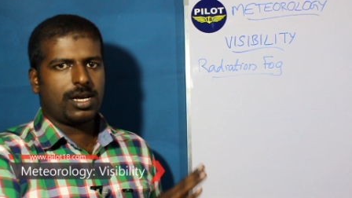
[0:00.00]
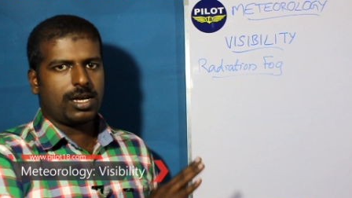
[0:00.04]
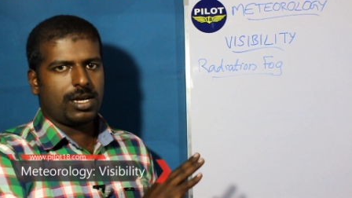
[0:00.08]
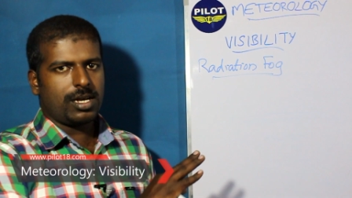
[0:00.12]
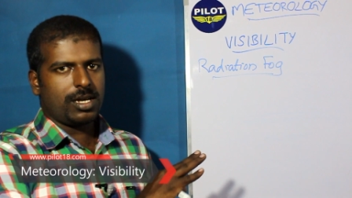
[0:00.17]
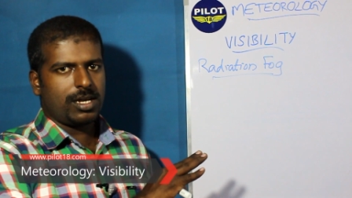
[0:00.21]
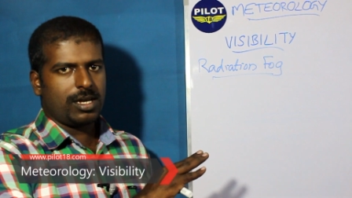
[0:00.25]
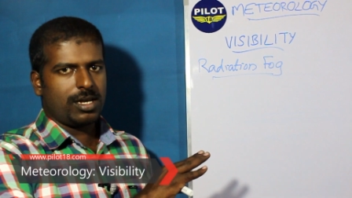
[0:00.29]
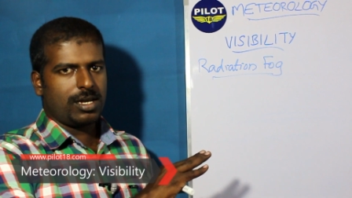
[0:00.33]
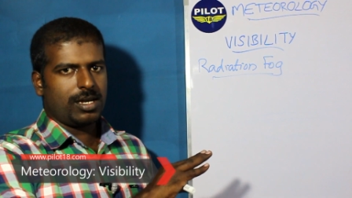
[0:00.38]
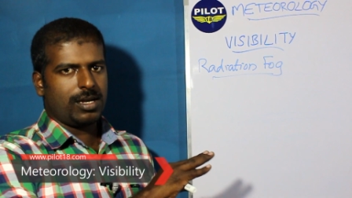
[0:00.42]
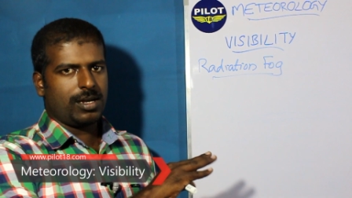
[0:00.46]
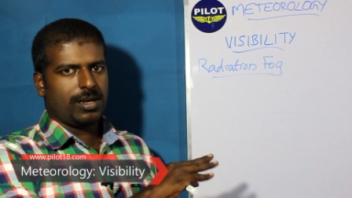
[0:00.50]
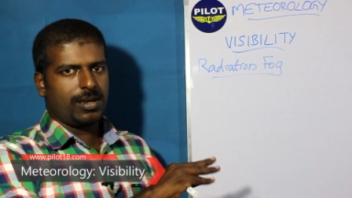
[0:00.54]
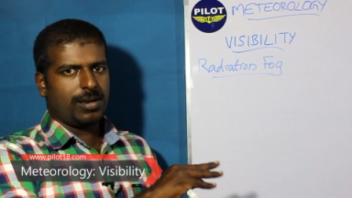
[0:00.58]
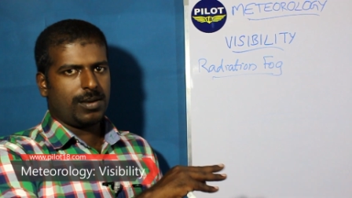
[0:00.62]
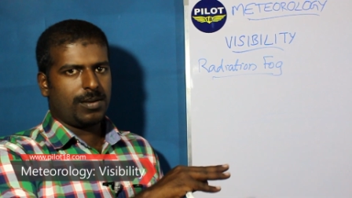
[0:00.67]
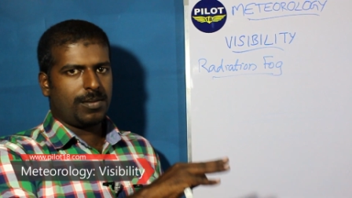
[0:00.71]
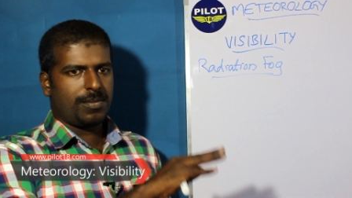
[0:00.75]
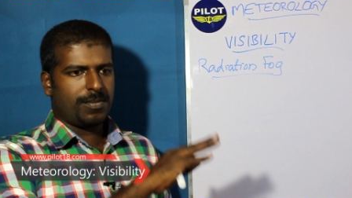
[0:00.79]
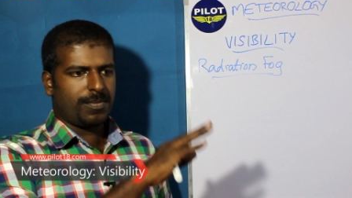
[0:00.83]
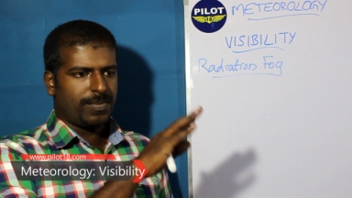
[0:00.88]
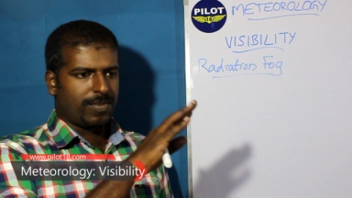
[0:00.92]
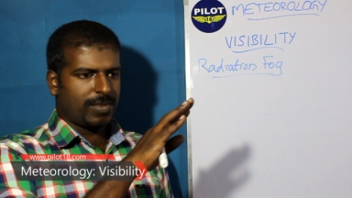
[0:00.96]

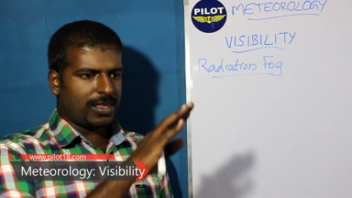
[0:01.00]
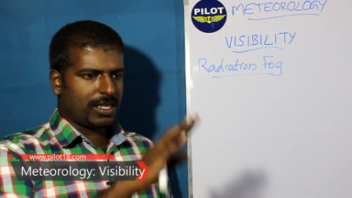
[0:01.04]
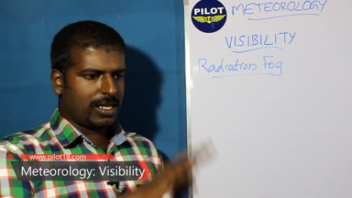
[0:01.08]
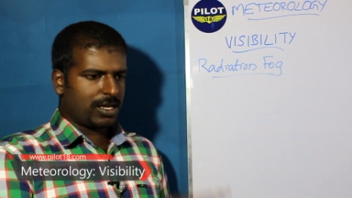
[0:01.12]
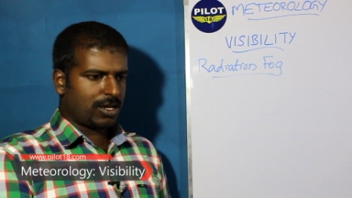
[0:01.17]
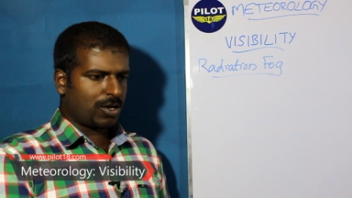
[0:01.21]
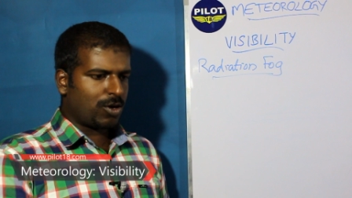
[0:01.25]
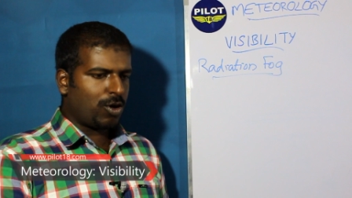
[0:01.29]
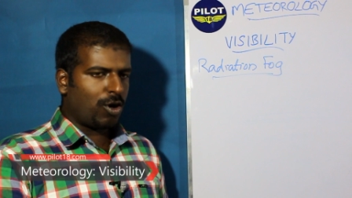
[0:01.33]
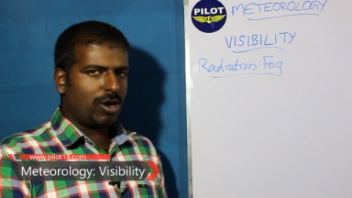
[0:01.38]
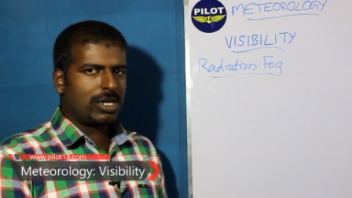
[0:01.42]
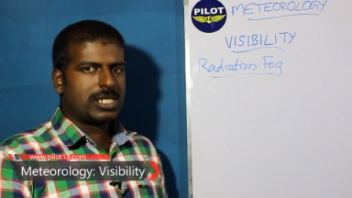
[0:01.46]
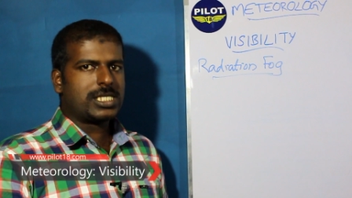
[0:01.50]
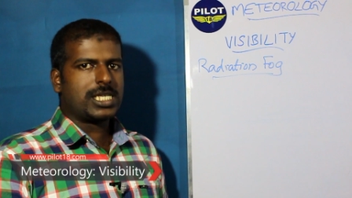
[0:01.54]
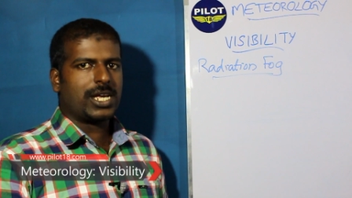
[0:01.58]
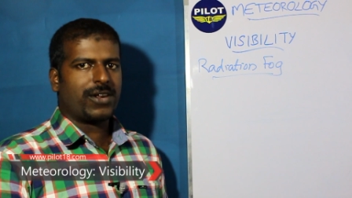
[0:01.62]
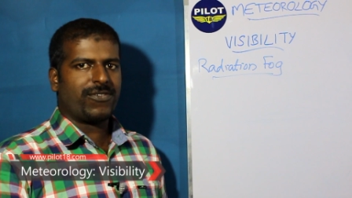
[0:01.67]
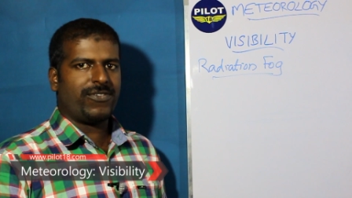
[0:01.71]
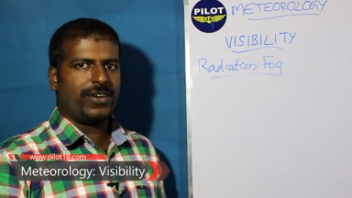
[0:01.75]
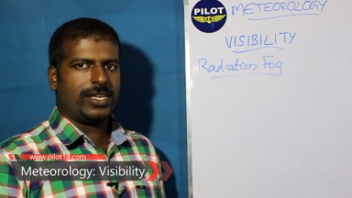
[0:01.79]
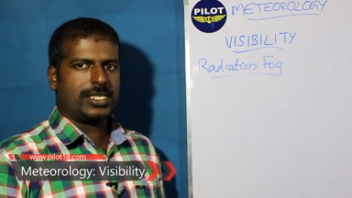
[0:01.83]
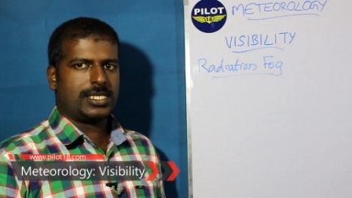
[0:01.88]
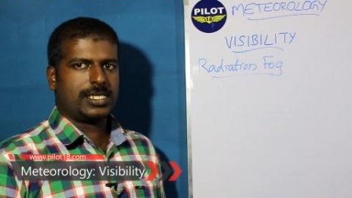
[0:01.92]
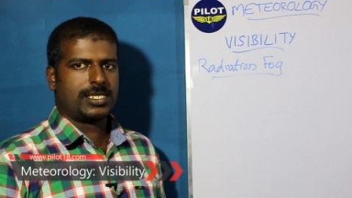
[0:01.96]
uh, cold
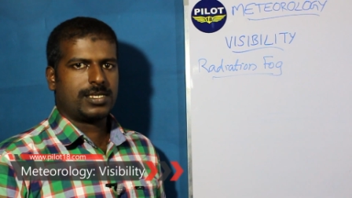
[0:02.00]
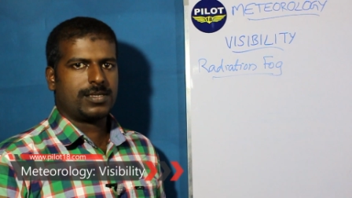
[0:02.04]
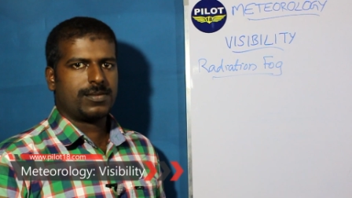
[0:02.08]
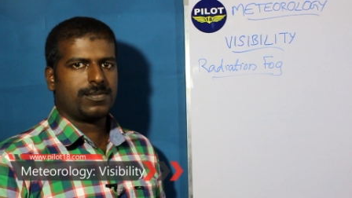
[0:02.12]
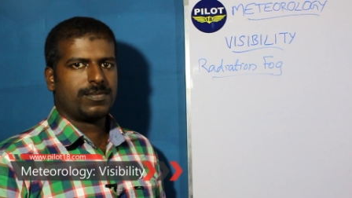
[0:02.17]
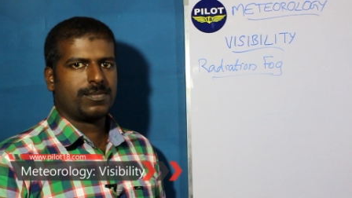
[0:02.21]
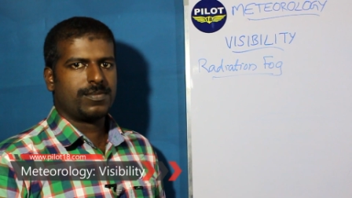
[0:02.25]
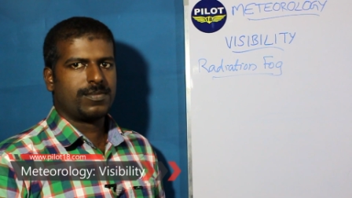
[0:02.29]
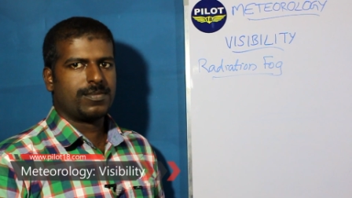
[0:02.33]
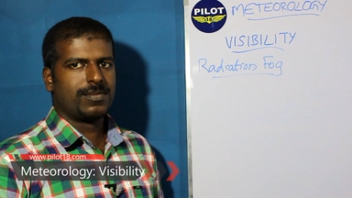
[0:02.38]
surface,